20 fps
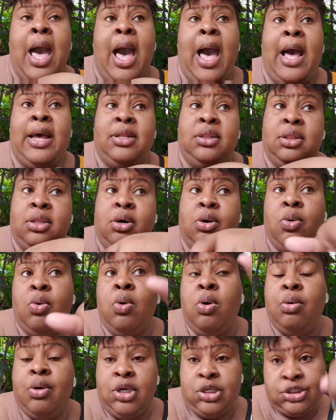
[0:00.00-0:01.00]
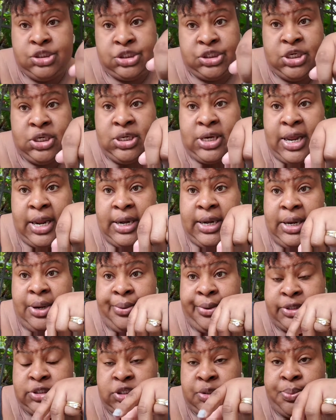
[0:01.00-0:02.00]
and the choral sheet that they
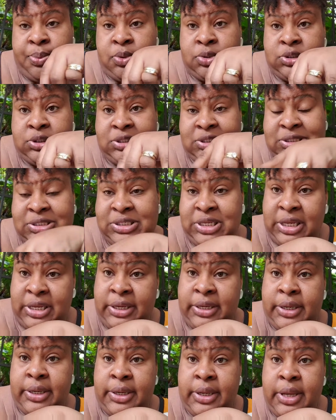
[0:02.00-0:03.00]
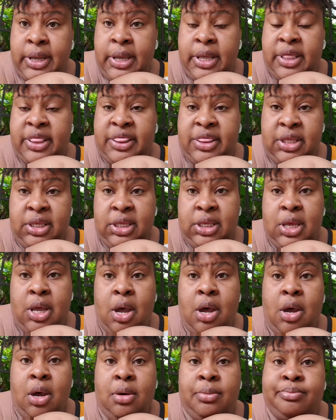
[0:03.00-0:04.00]
were supposed to sing the
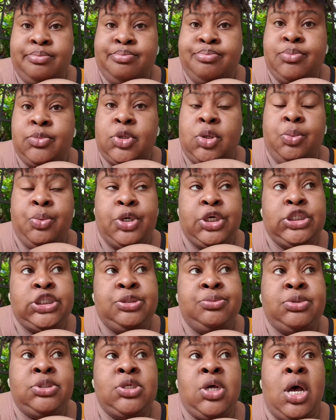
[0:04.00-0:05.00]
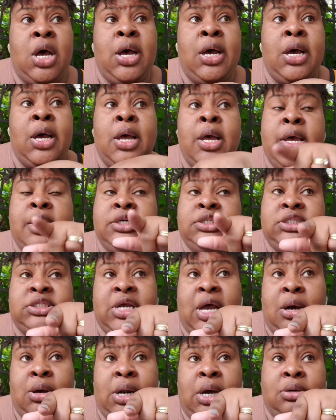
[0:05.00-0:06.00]
worship song.
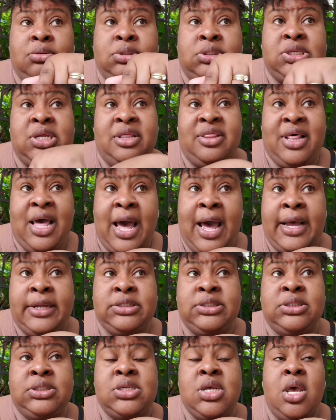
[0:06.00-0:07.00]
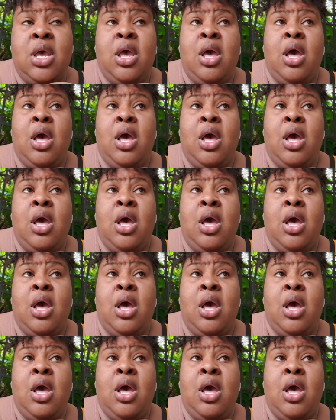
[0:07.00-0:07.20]
Shout out to that.